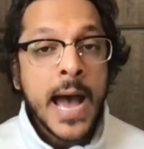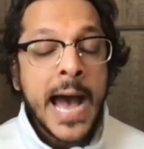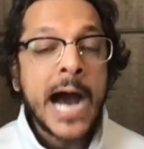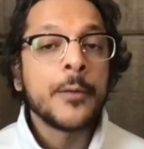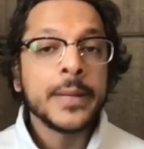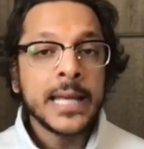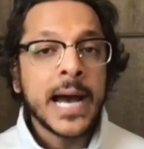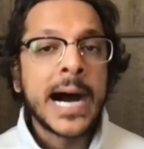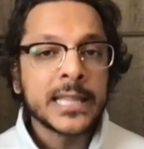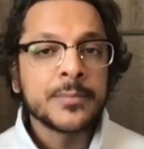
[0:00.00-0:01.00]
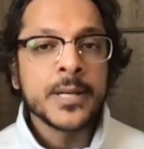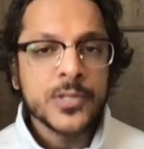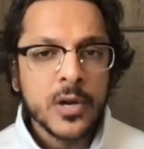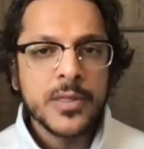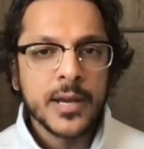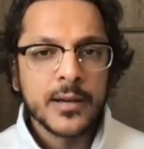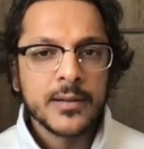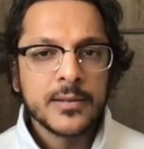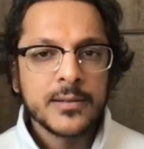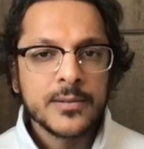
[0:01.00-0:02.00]
How many Atmas are there?
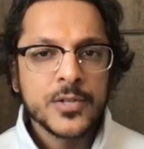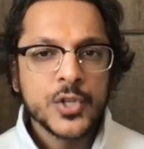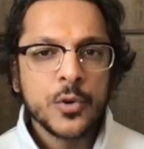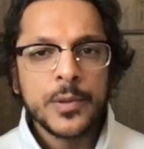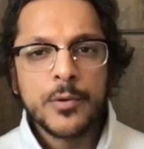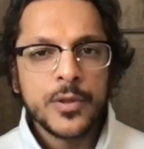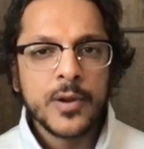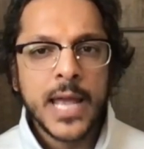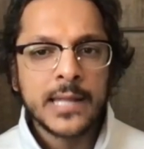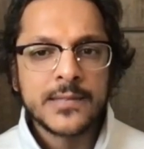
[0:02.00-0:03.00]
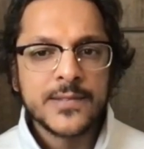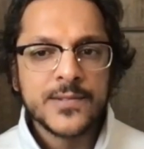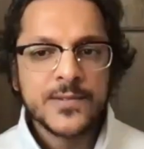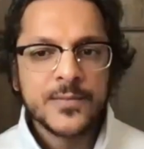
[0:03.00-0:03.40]
Show me with your hands.